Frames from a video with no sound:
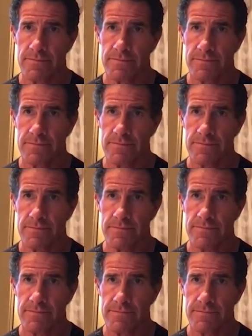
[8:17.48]

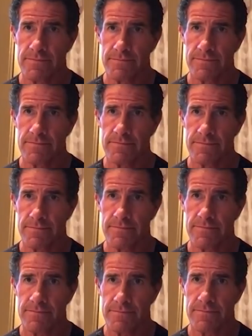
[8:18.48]

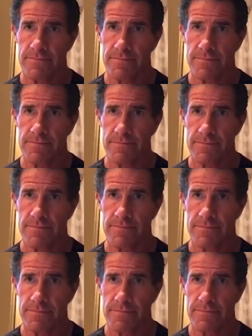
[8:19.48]

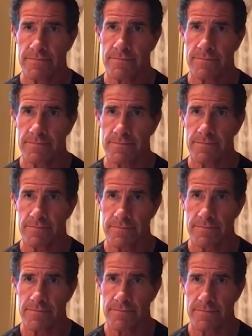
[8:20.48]

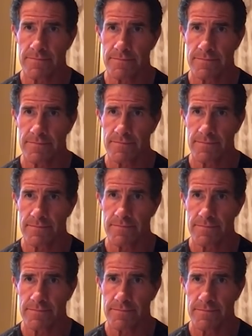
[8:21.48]

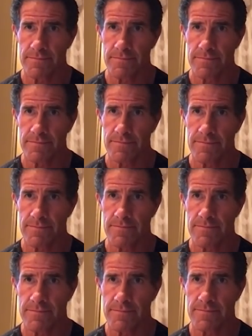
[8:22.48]

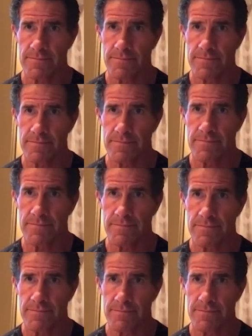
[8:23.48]

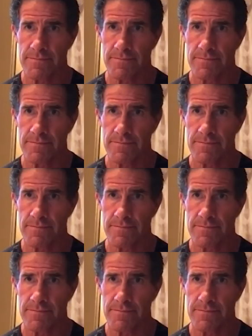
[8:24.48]
No words are spoken by the person on screen.